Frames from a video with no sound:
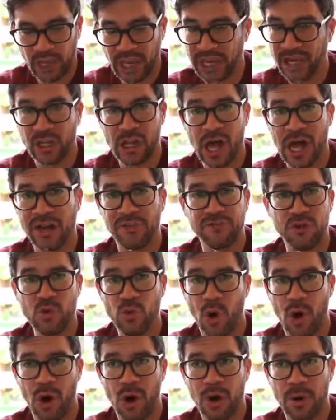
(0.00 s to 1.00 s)
And a lot of
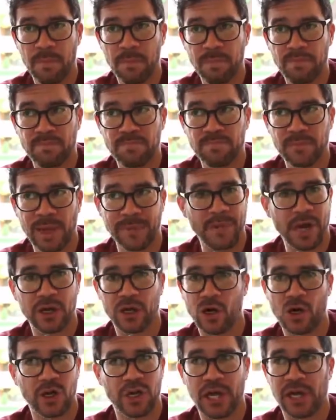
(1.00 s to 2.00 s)
you are. I'm
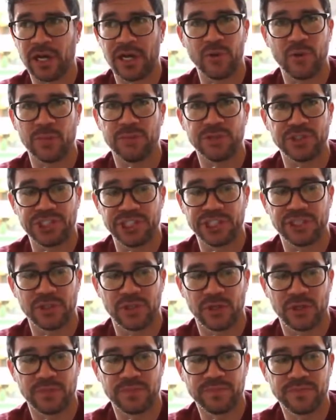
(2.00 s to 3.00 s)
not calling out anyone in
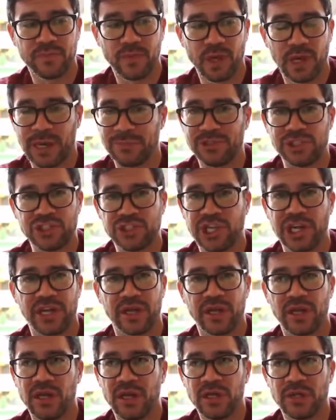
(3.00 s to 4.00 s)
particular. I'm just
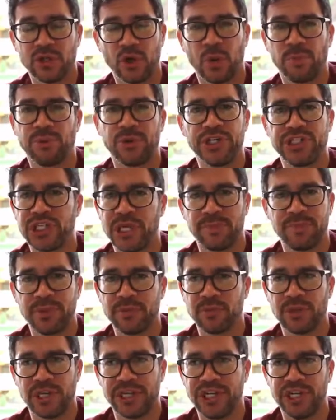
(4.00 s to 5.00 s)
saying, don't preach at
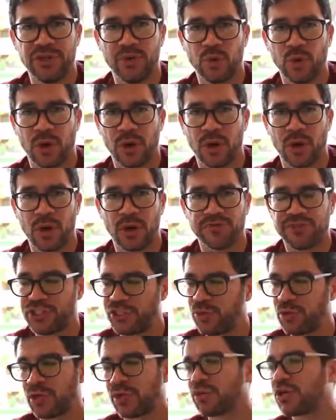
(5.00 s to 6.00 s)
people that need to work hard. If
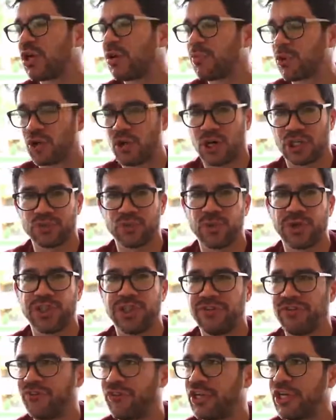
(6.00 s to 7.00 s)
she would have come across one
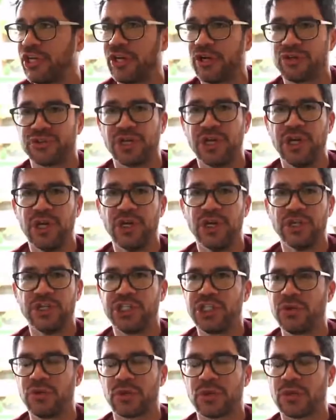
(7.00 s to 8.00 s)
of these videos,
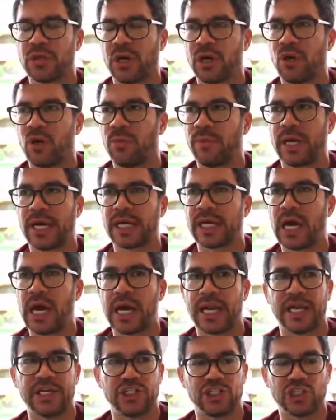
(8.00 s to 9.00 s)
she would have thought, oh my
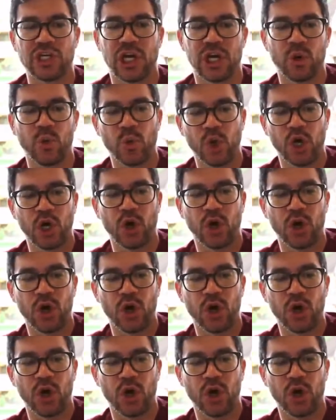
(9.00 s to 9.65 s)
God, I just got to work